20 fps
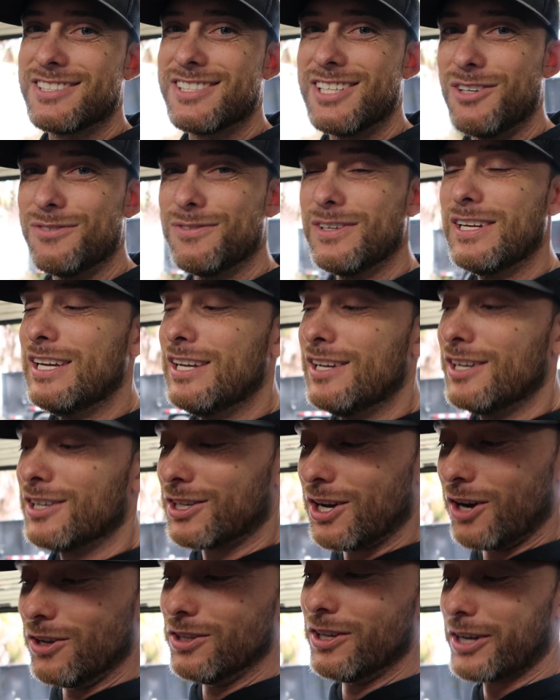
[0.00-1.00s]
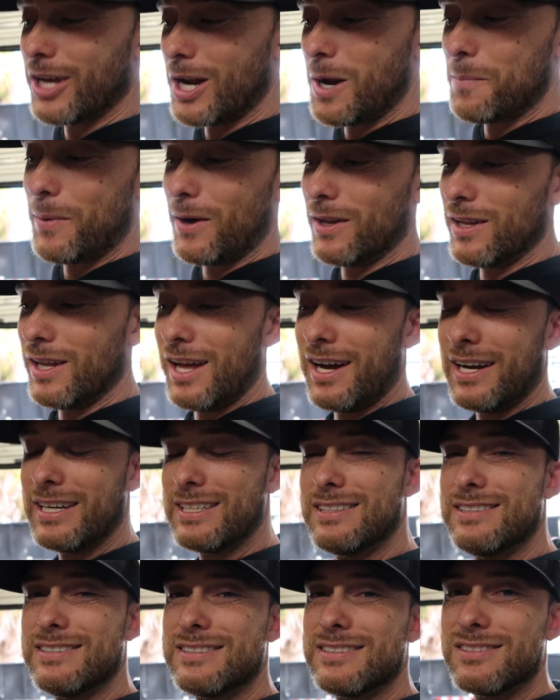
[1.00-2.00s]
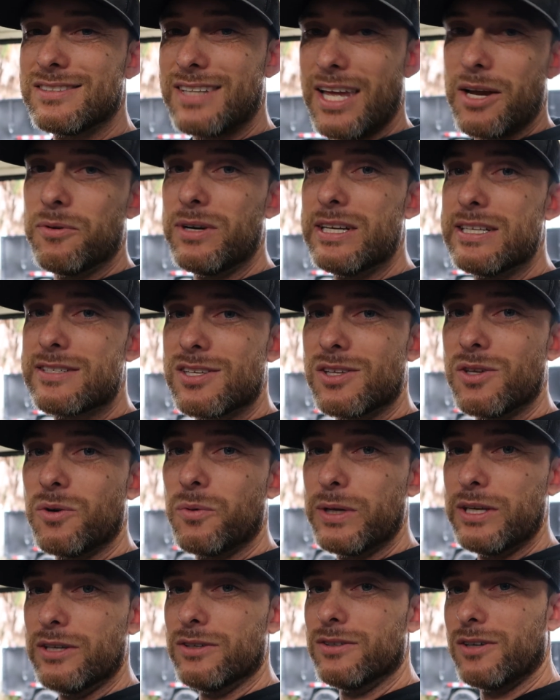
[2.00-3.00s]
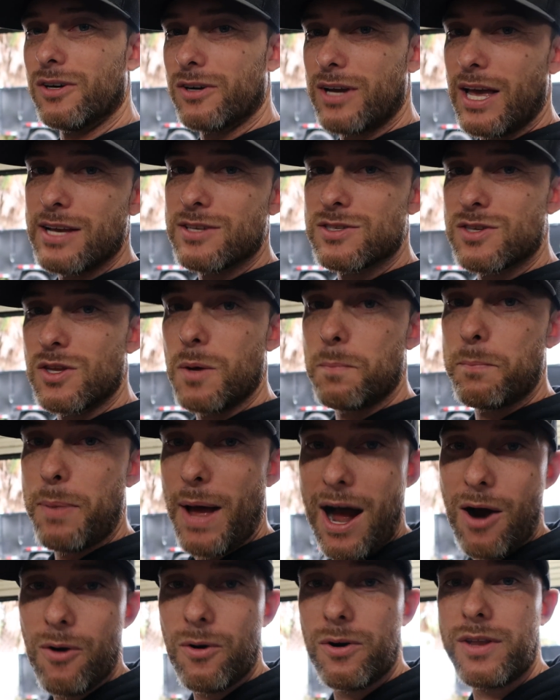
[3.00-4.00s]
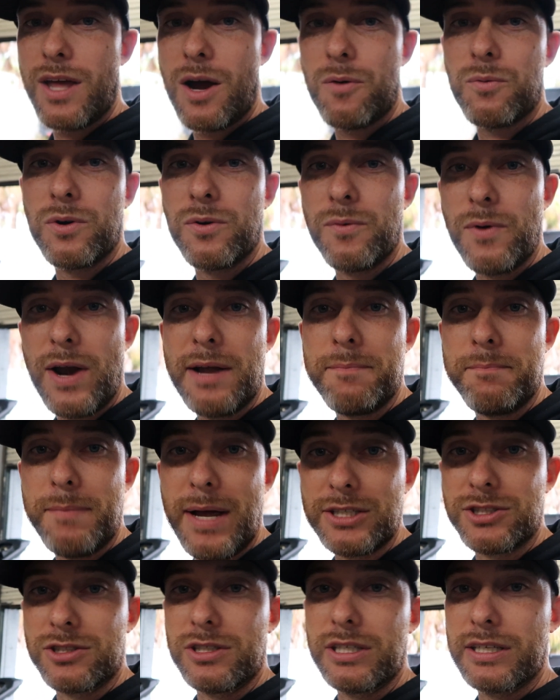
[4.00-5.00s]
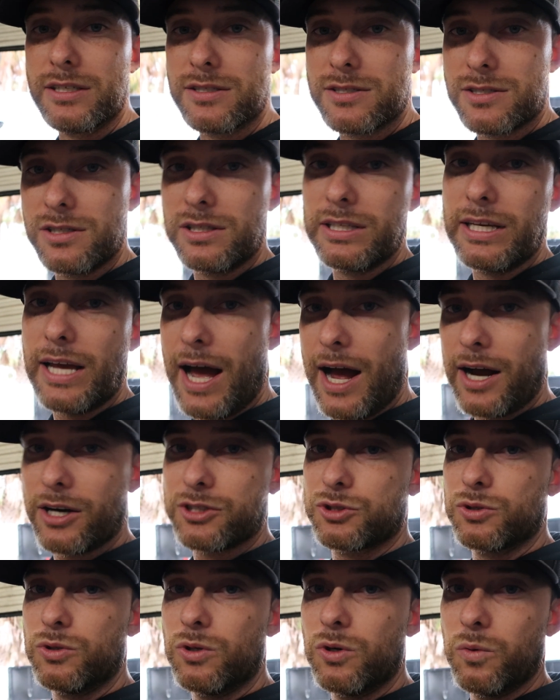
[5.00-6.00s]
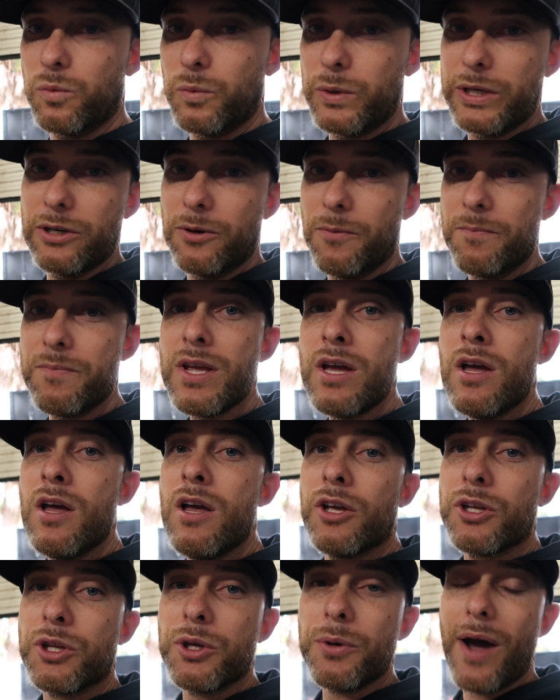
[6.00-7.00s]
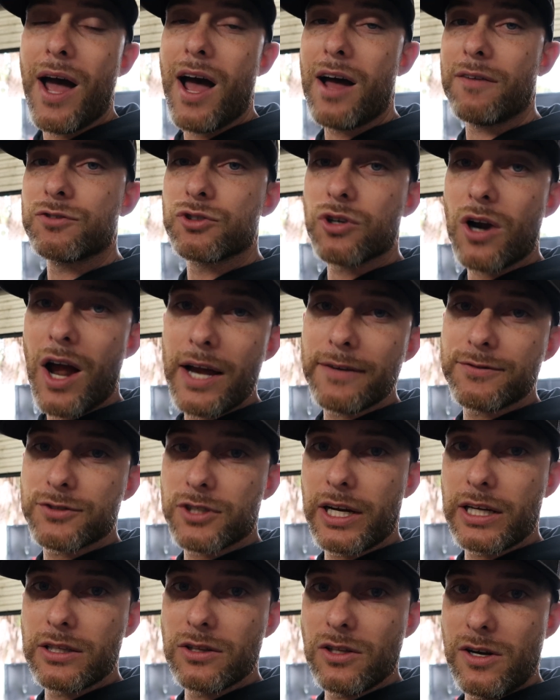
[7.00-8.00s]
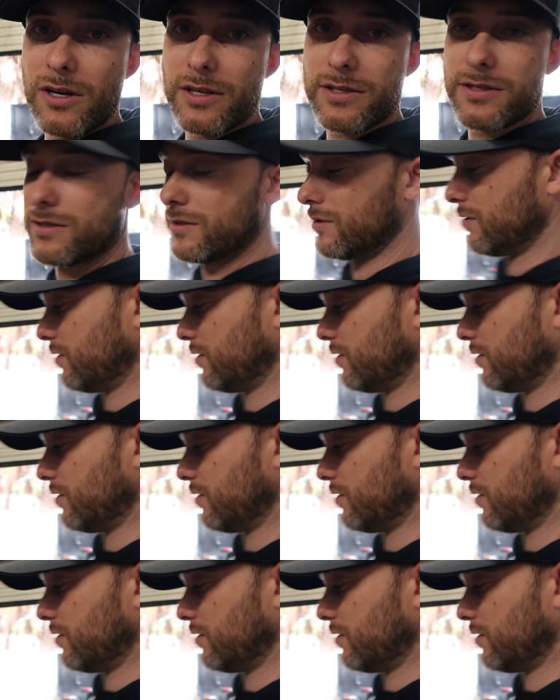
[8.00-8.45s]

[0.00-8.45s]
yourself. Go look it up online. They read to the wheel, okay? So the power that we're measuring is to the actual wheel. You have drivetrain loss,